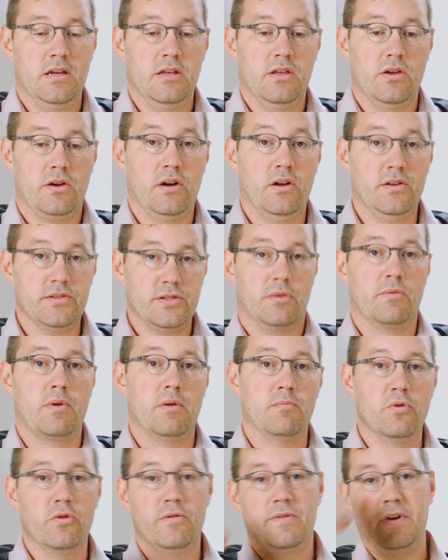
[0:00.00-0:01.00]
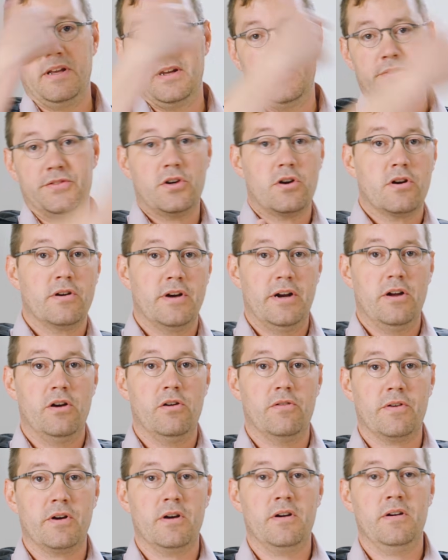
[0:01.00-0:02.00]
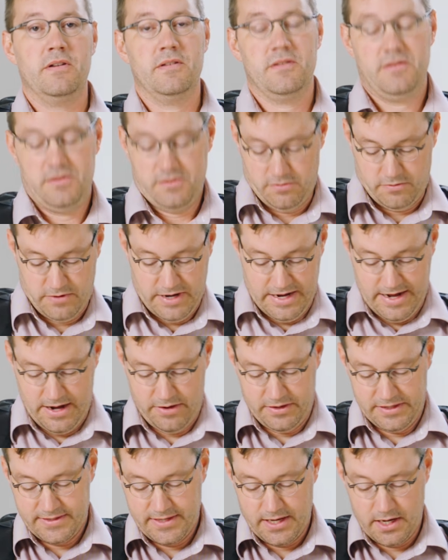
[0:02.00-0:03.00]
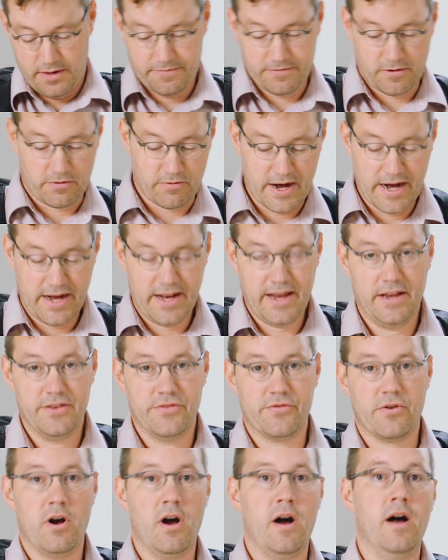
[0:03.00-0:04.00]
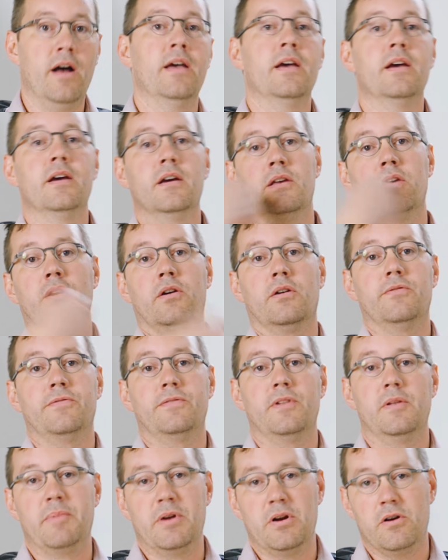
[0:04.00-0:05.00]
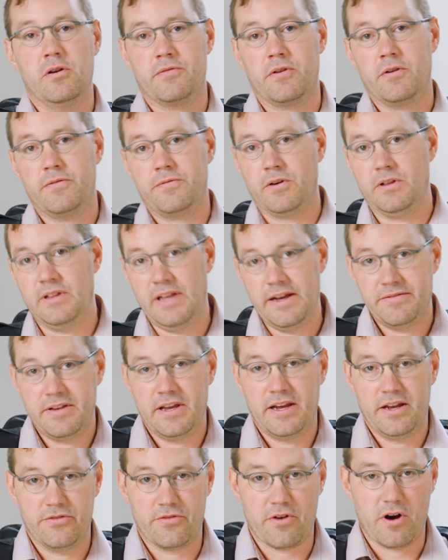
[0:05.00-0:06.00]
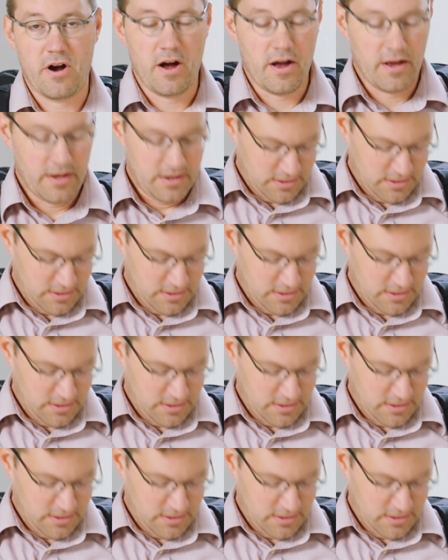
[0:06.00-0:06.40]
You can also remove it and turn it over. So right now it's set up for right-hand draw. You can flip it over for left-hand draw.